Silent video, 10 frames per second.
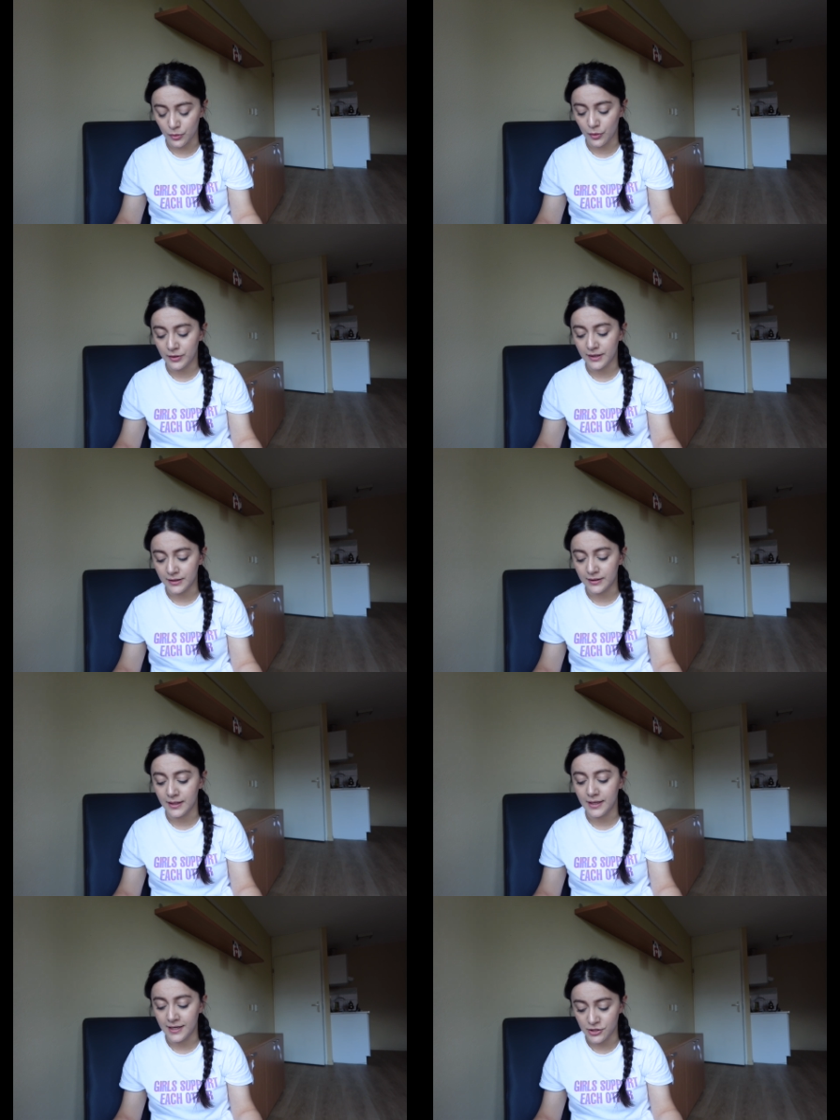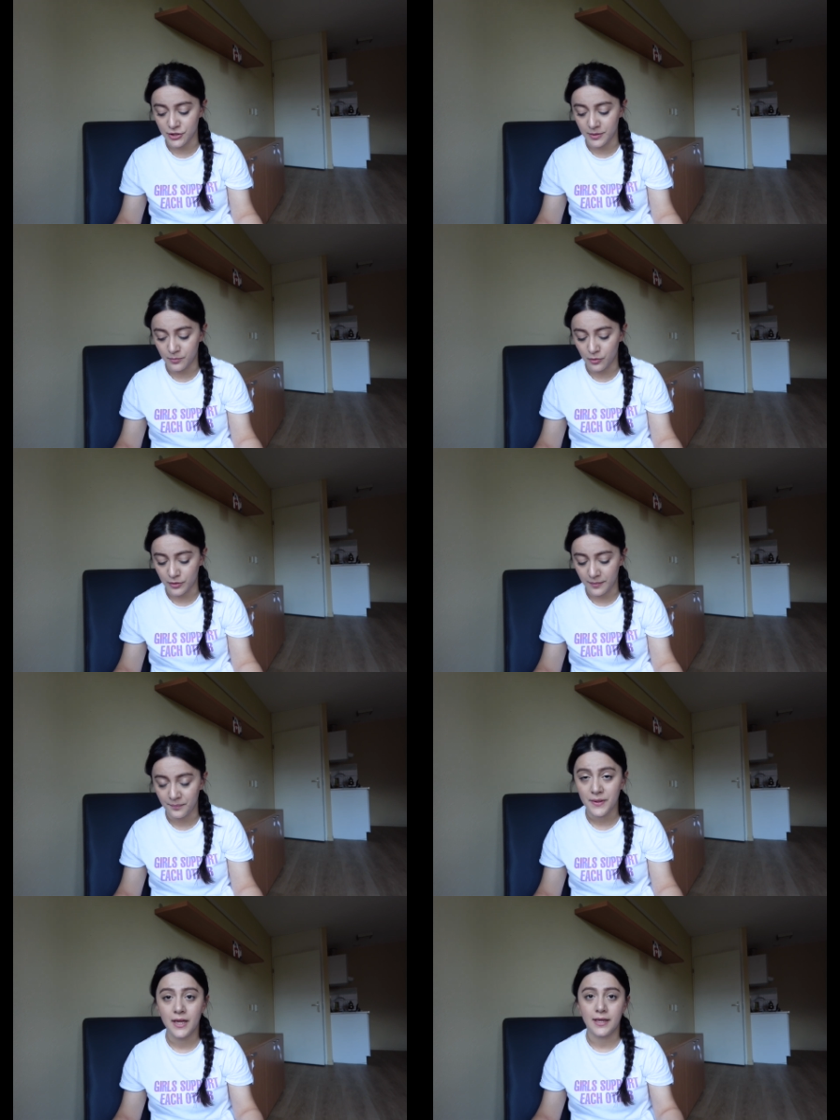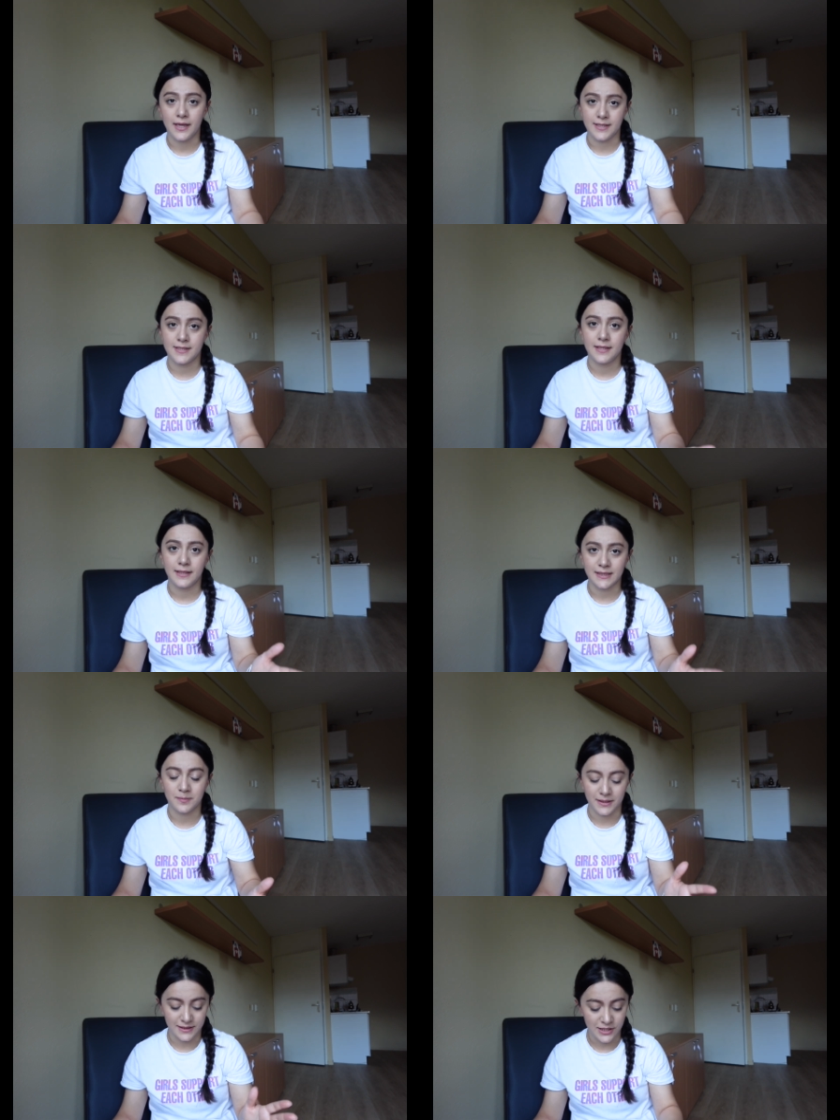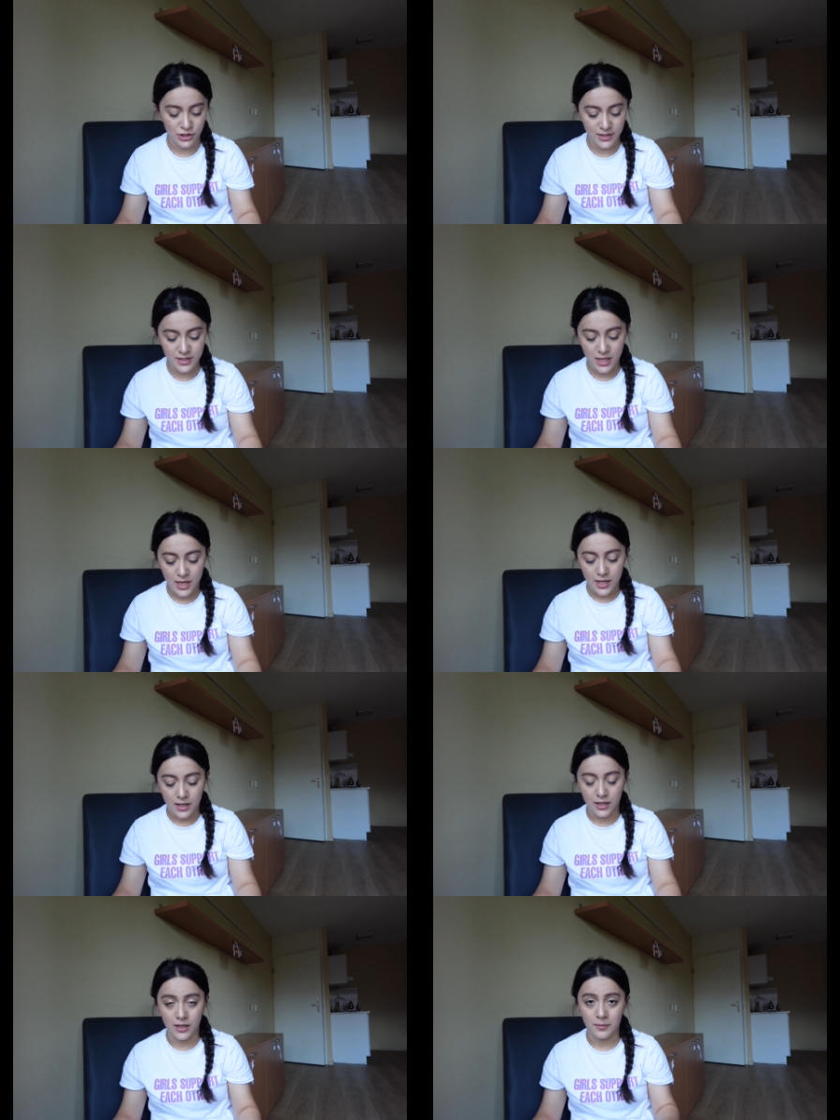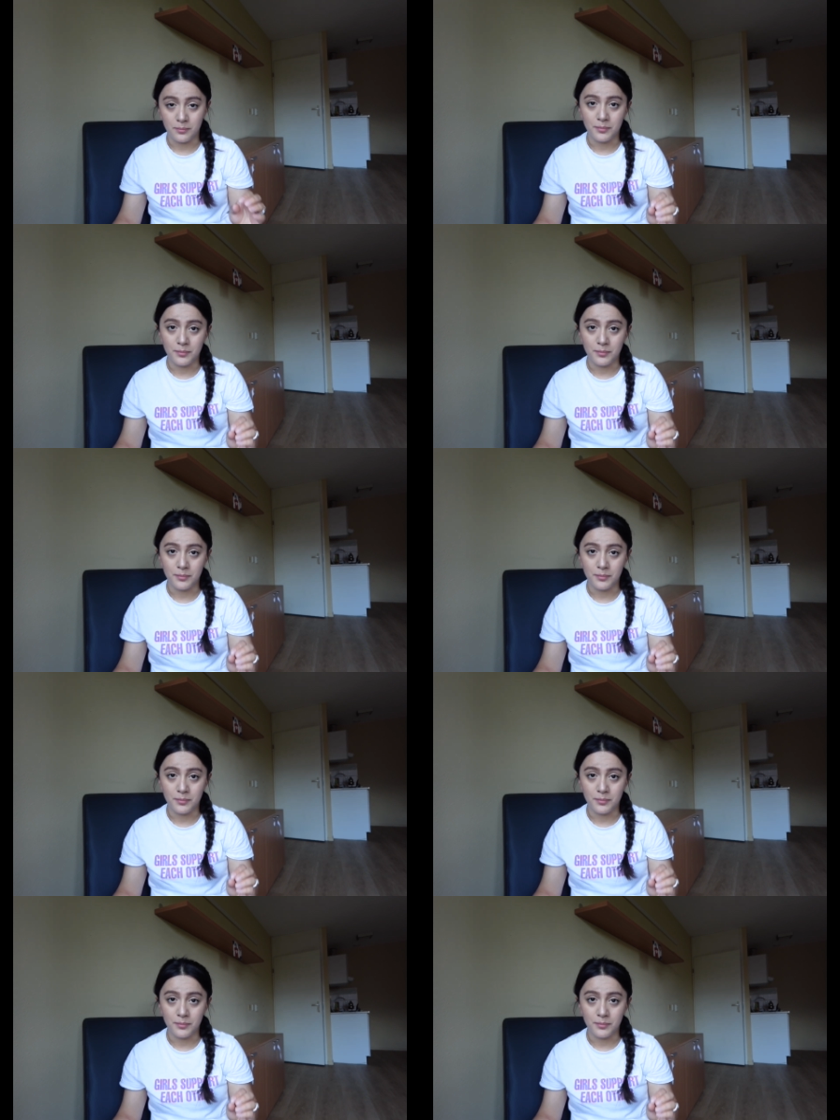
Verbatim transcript: learn in the EngD program yes expectations uh,